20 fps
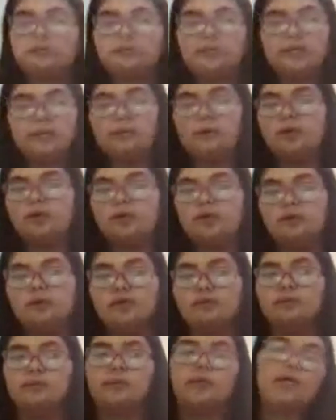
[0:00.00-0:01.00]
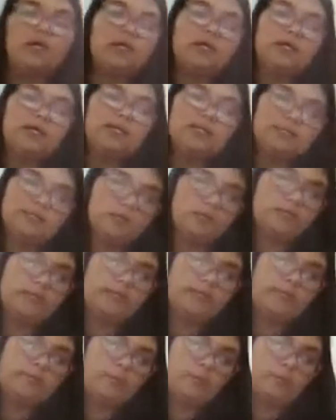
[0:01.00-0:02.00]
make both of them? Because I only
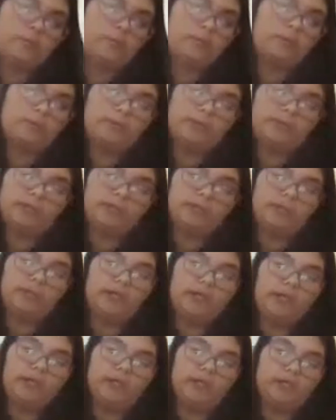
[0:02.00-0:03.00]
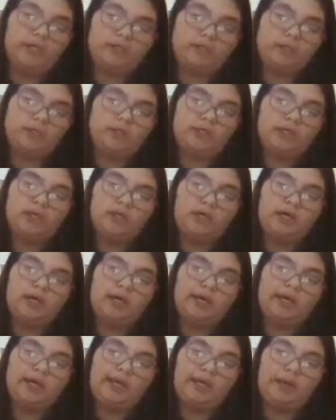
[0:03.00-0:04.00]
need one more bee, and
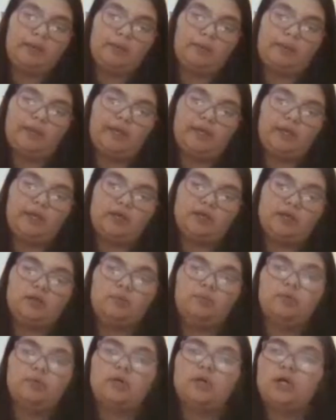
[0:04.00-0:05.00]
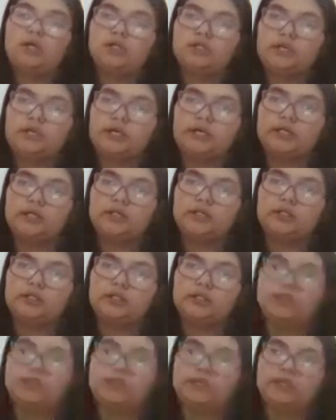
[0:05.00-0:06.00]
I can't make another project
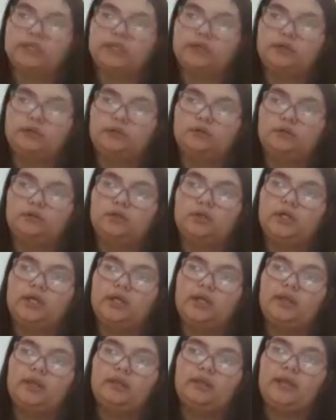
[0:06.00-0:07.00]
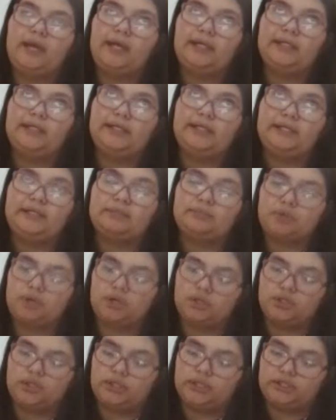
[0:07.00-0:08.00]
until that day's
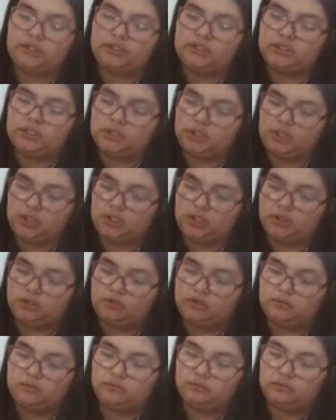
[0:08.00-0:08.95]
project is done.